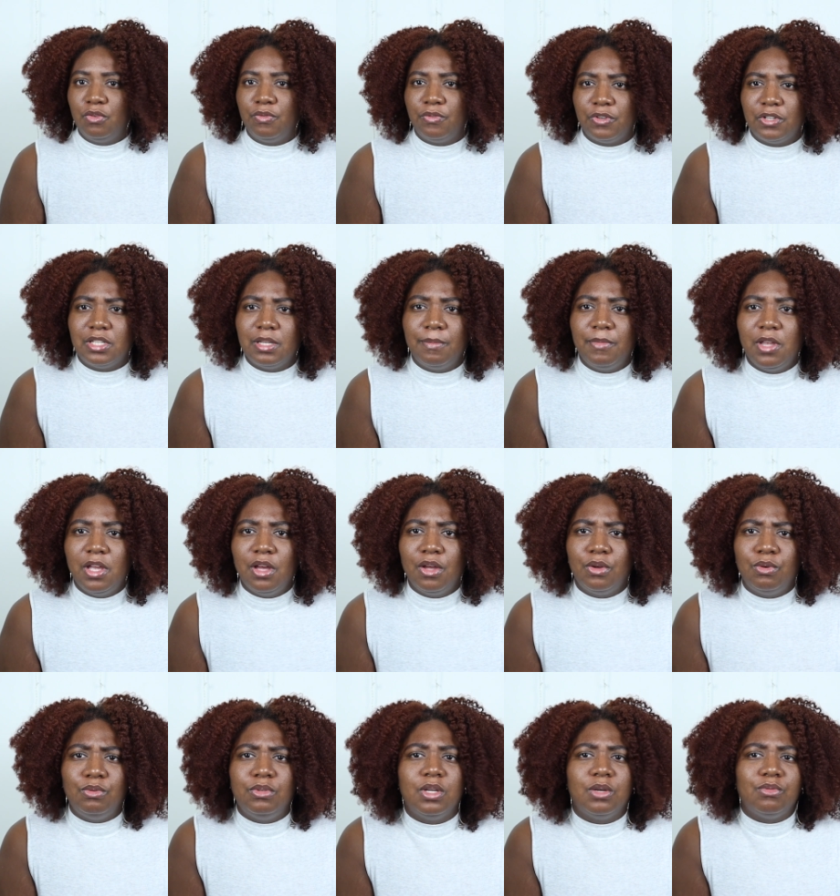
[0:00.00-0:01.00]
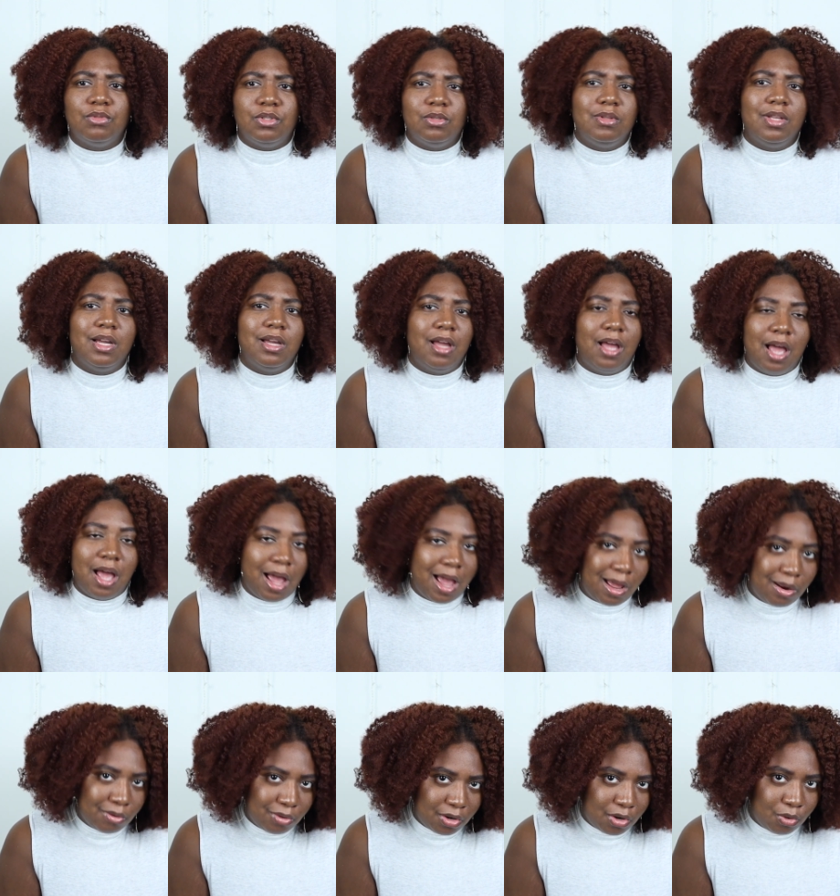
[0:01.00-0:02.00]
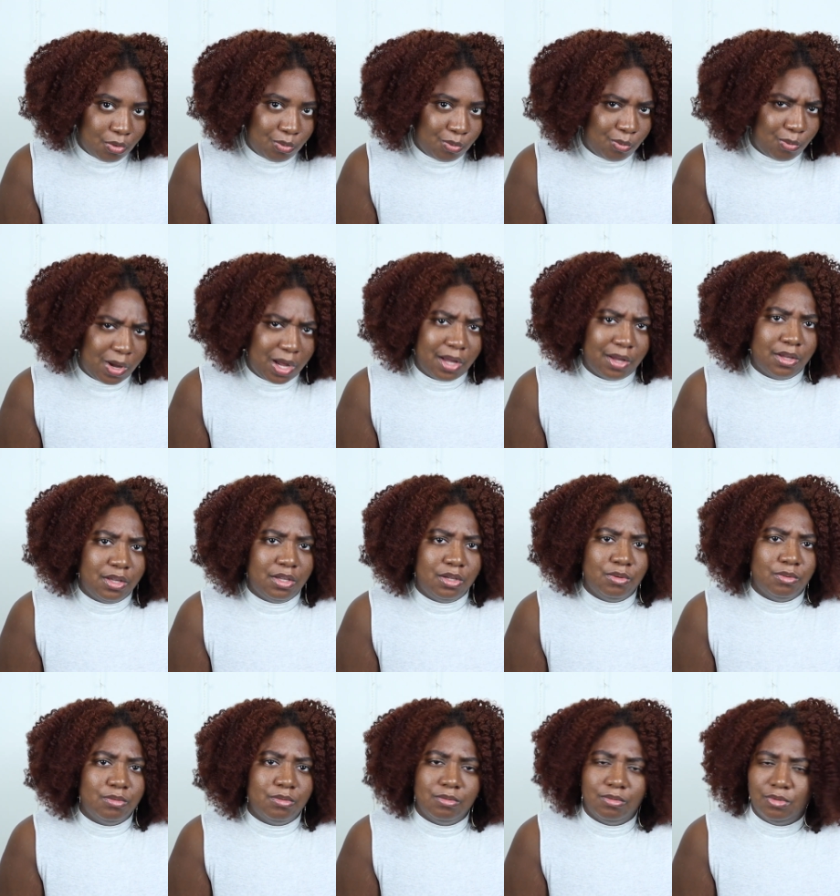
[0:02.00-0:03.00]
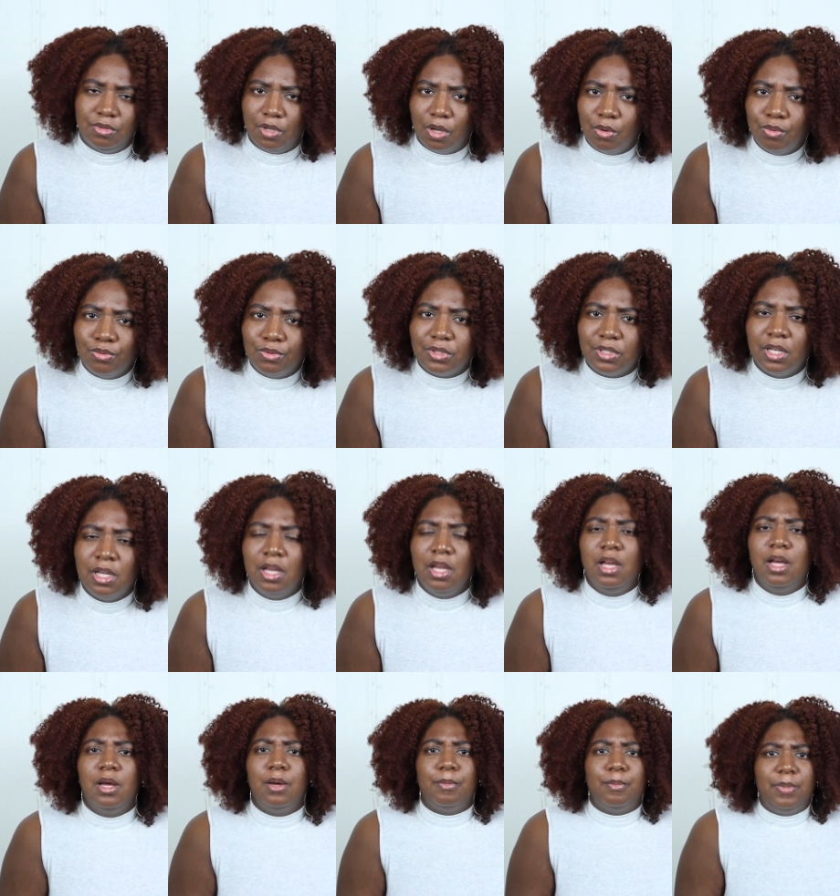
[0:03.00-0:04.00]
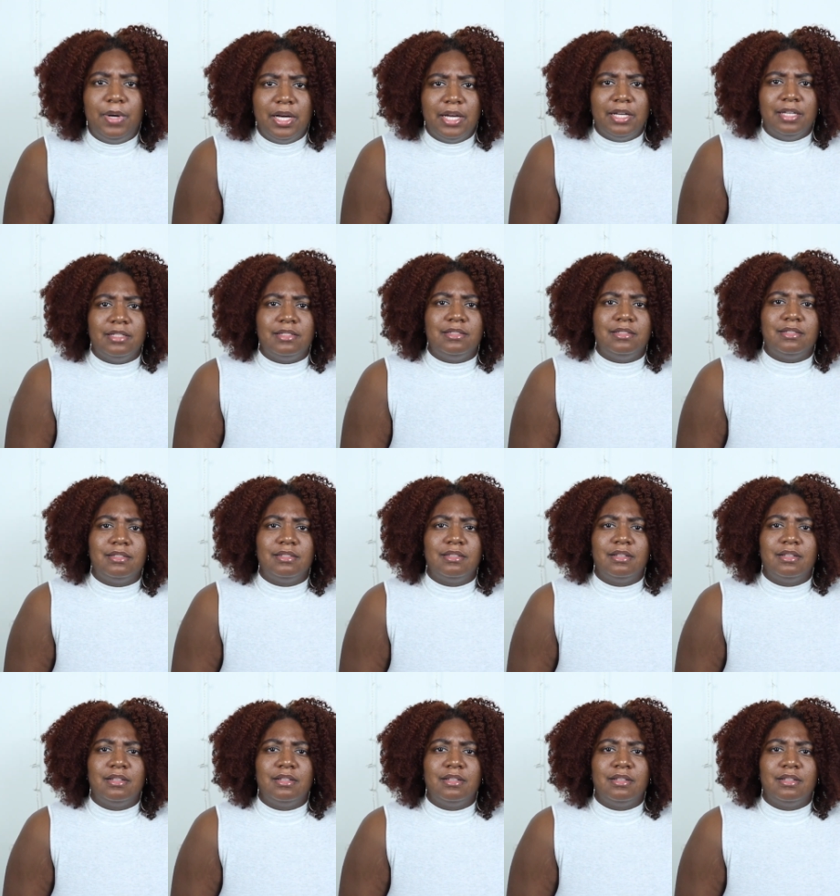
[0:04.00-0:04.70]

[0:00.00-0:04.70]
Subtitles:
for some of y'all who don't do that, I don't know why you don't, but